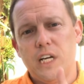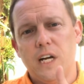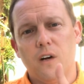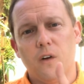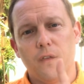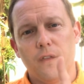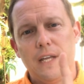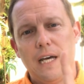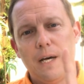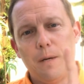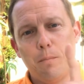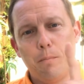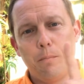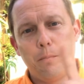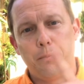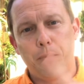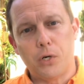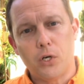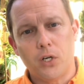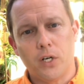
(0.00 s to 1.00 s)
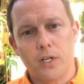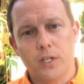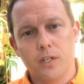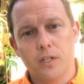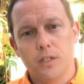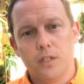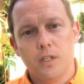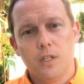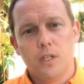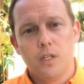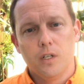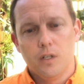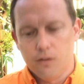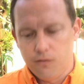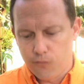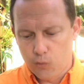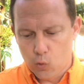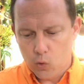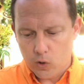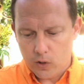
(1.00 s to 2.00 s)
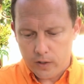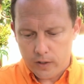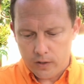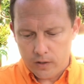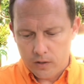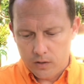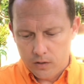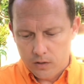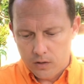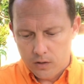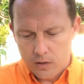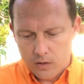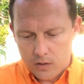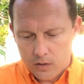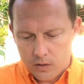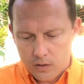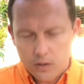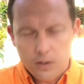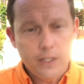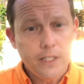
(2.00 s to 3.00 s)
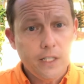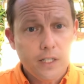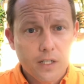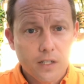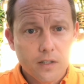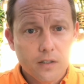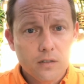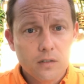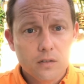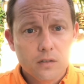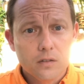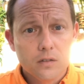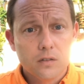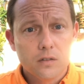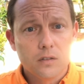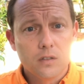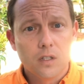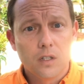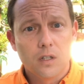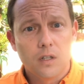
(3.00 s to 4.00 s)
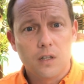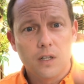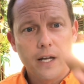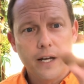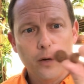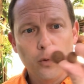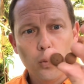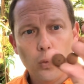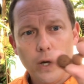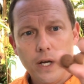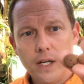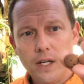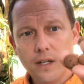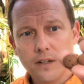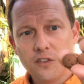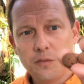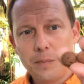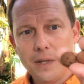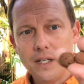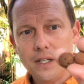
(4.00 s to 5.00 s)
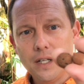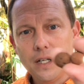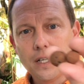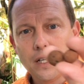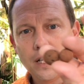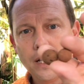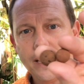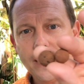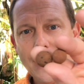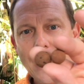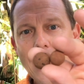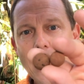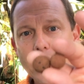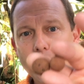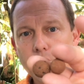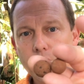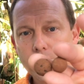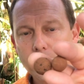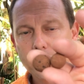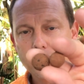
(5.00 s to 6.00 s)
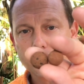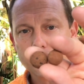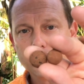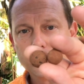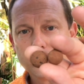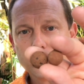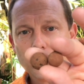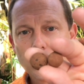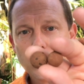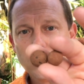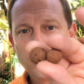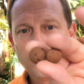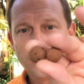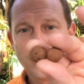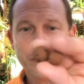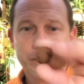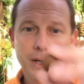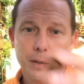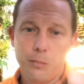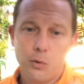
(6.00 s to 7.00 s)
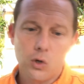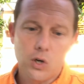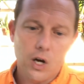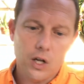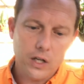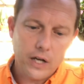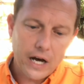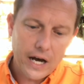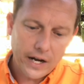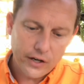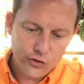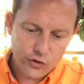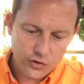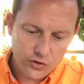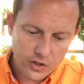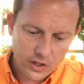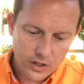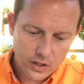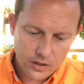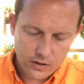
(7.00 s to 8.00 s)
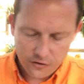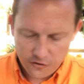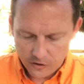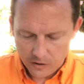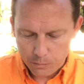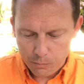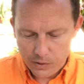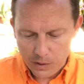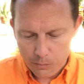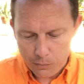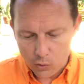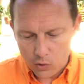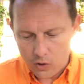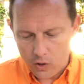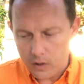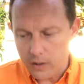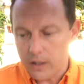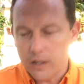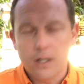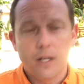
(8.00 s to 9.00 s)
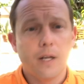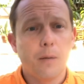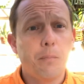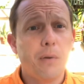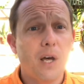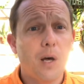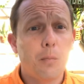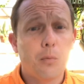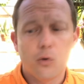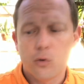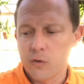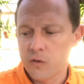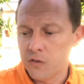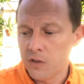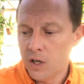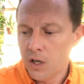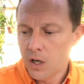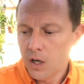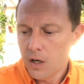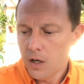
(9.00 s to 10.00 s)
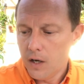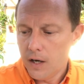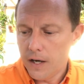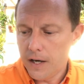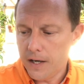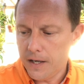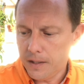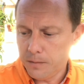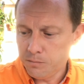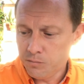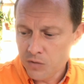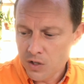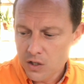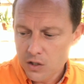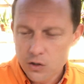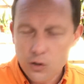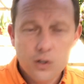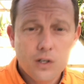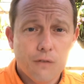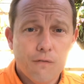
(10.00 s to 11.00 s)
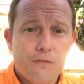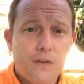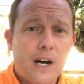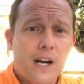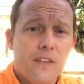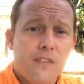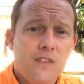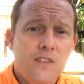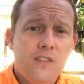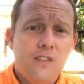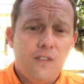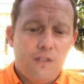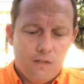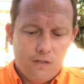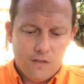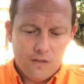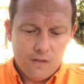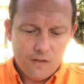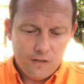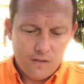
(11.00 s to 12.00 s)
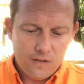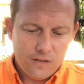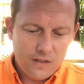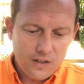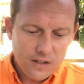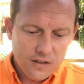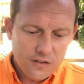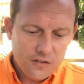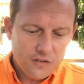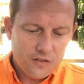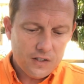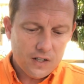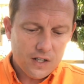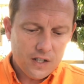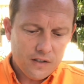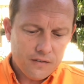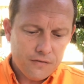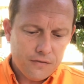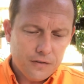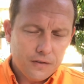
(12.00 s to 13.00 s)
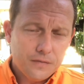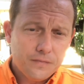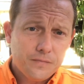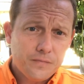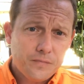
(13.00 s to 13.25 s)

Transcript: out that bark for LECA, lightweight expanded clay aggregate. Some people call it hydroton, some people call it clay pebbles. You can find this stuff